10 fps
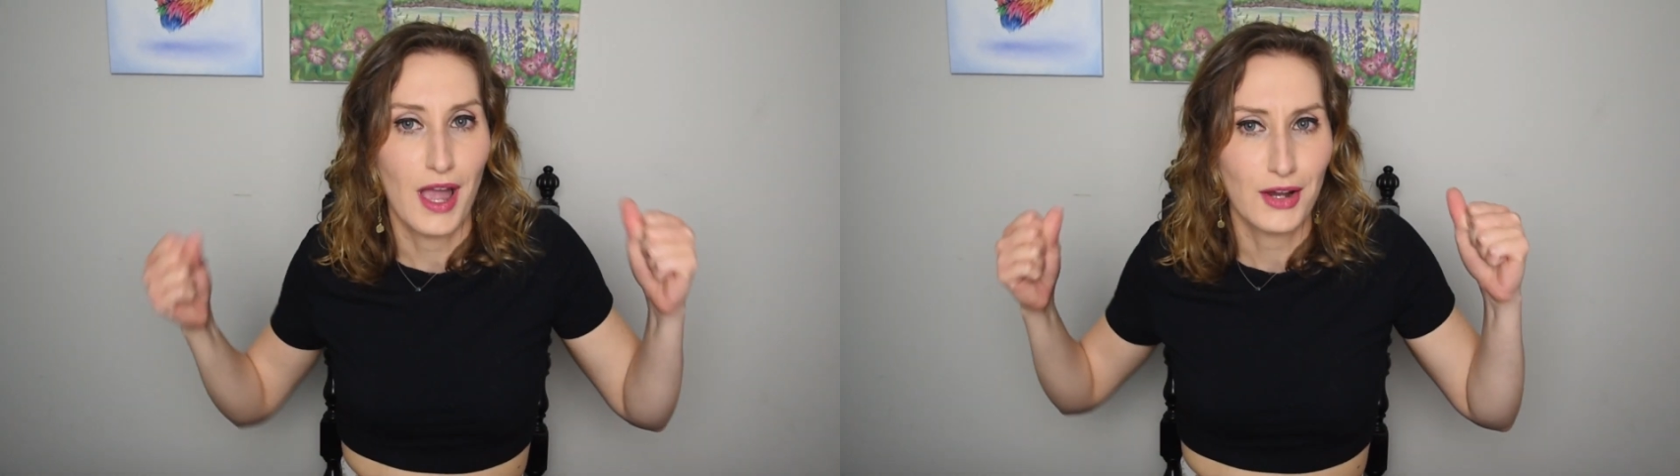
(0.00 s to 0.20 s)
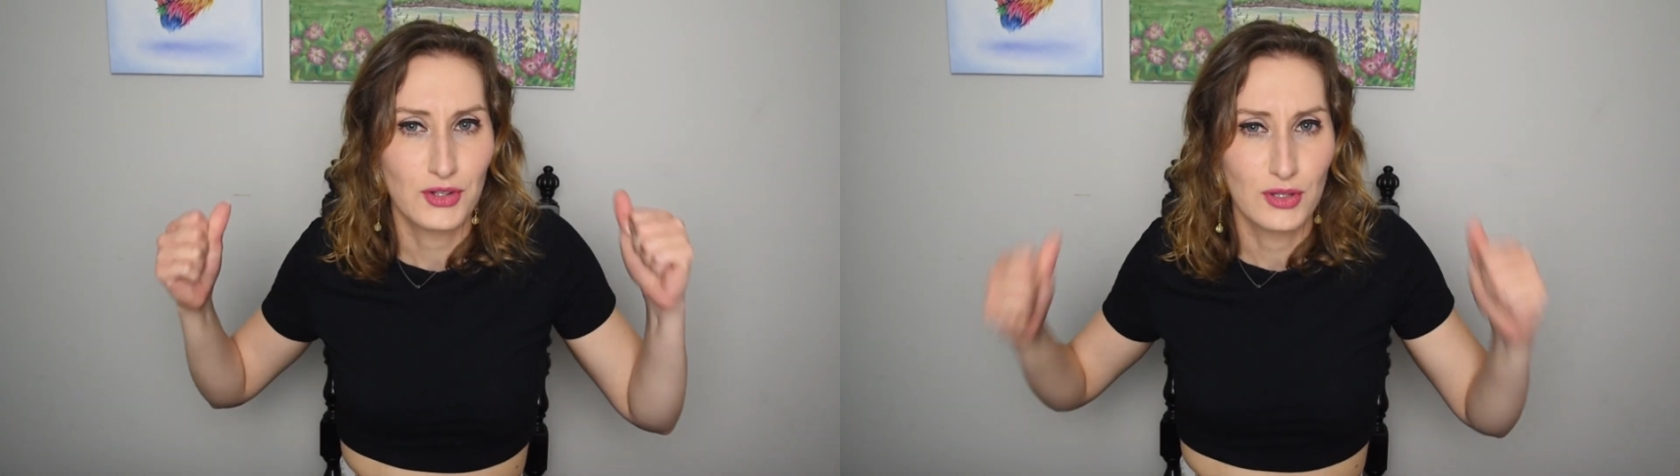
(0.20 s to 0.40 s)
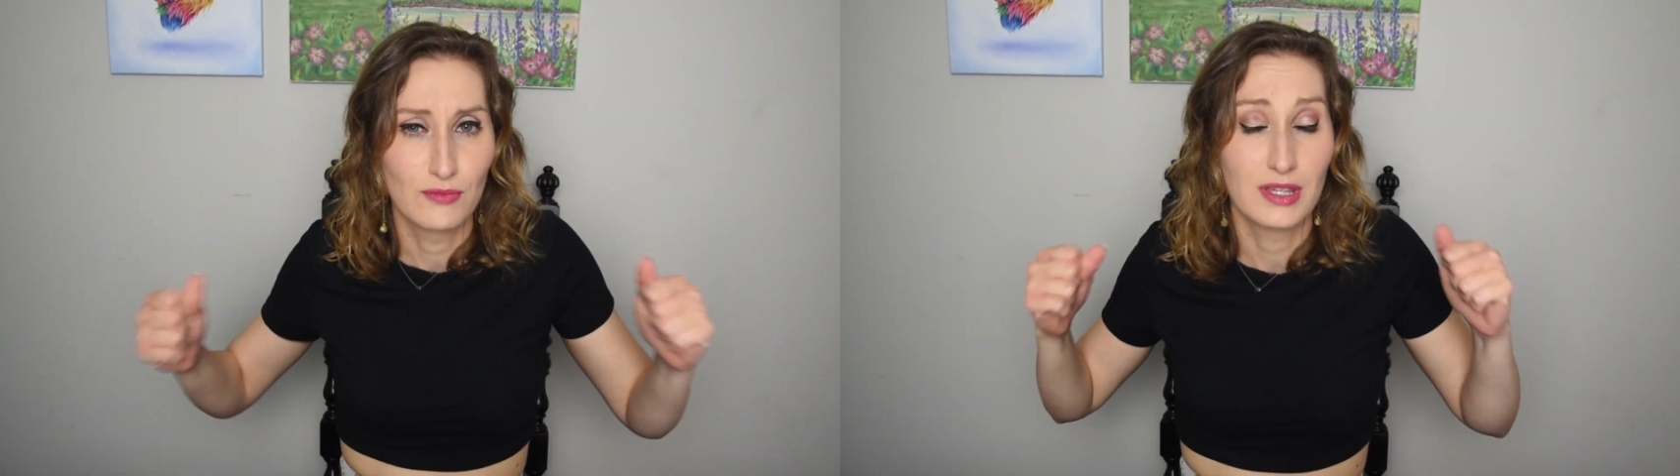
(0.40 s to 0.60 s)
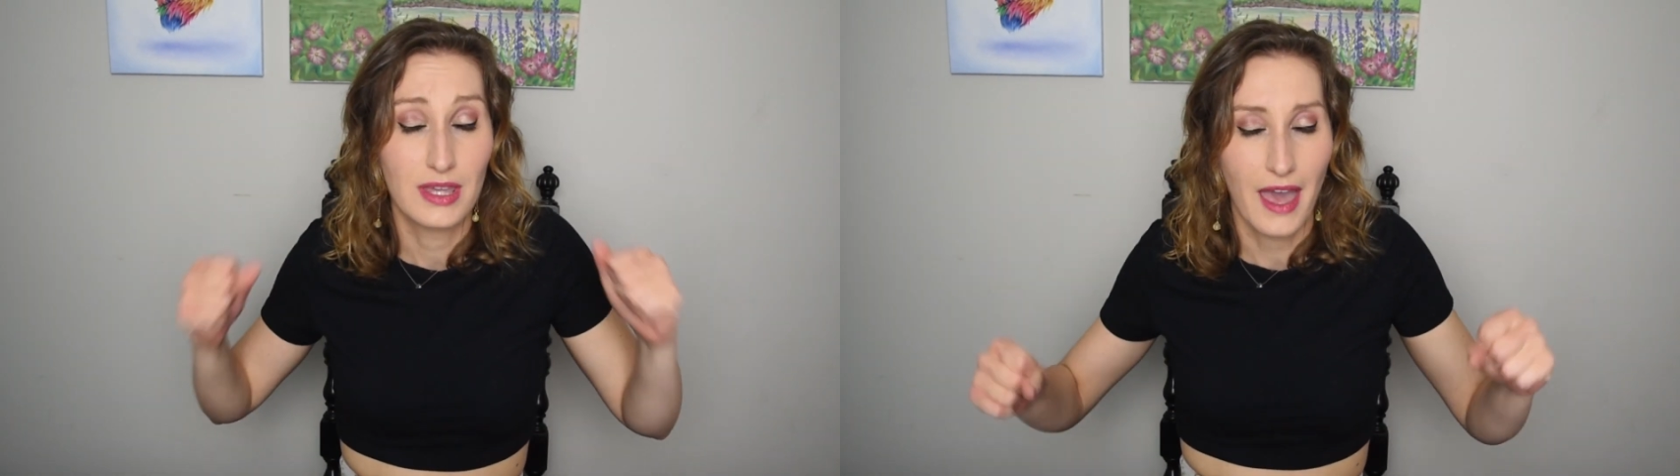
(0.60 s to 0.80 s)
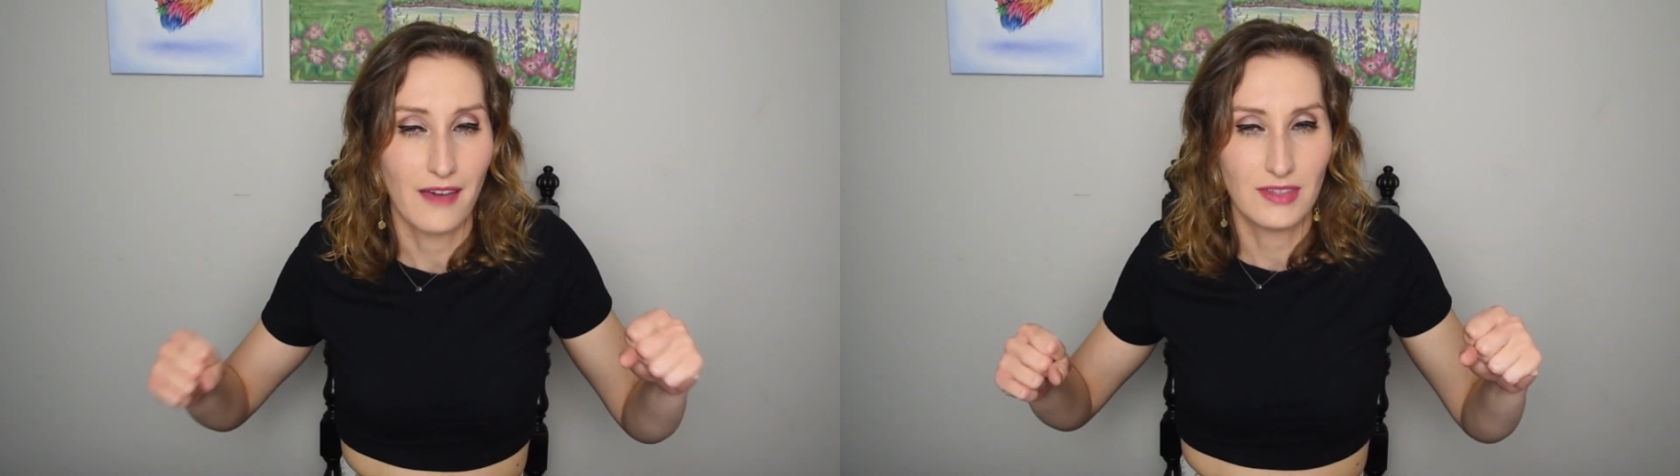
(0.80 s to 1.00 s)
actually
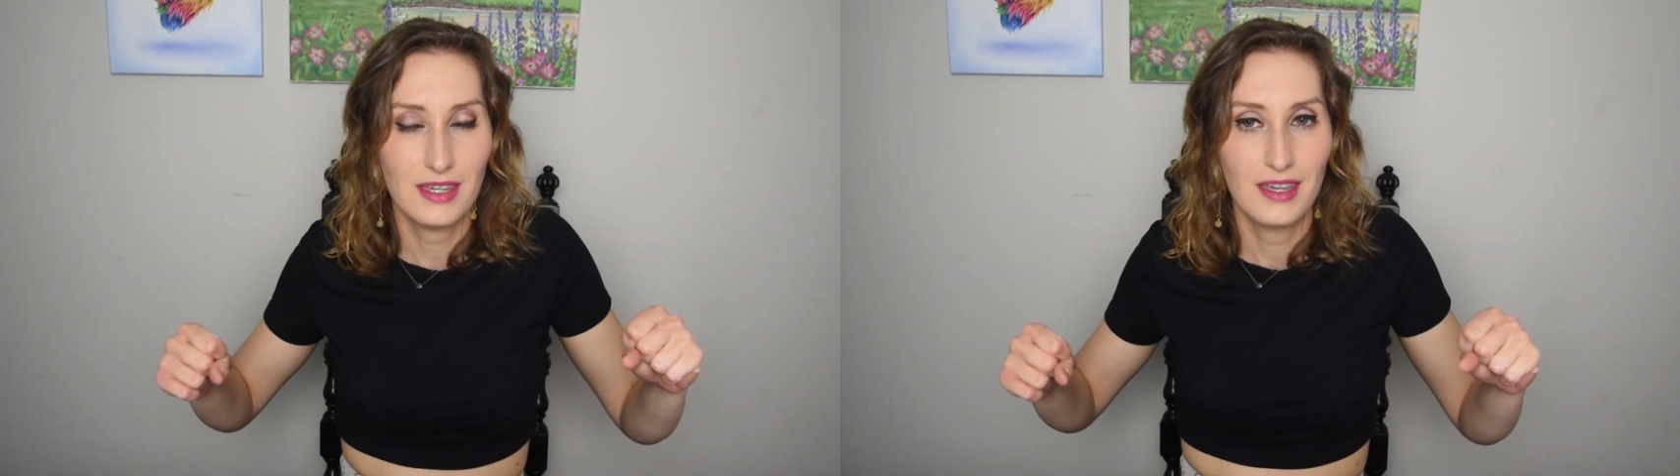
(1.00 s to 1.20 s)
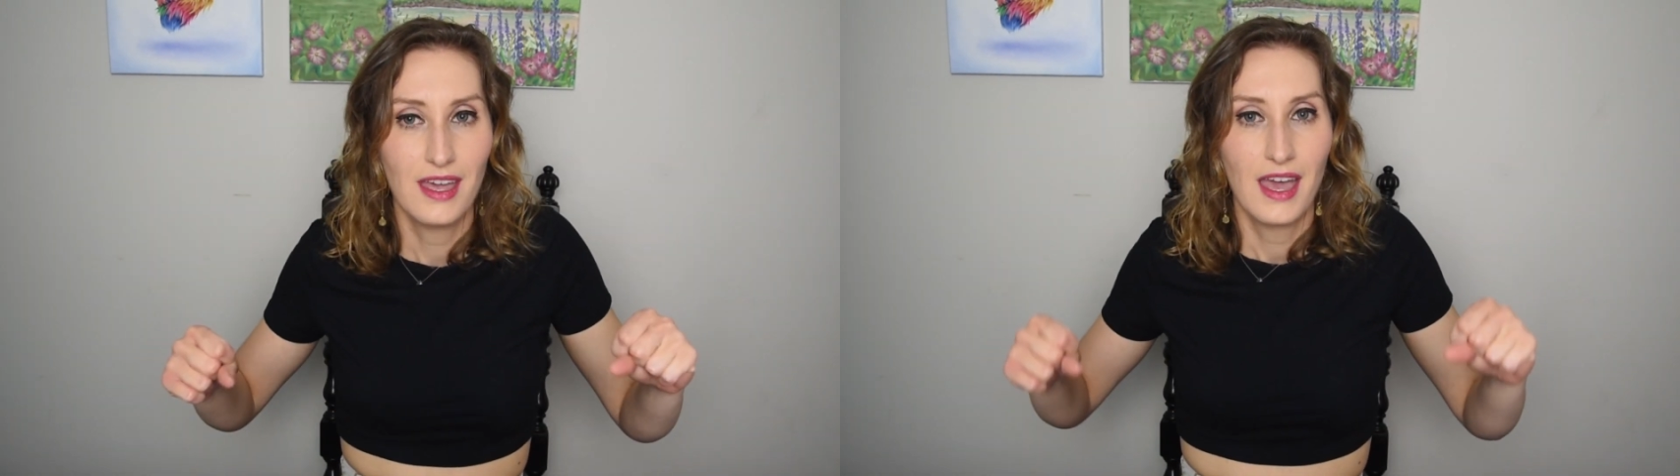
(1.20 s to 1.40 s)
really heavy,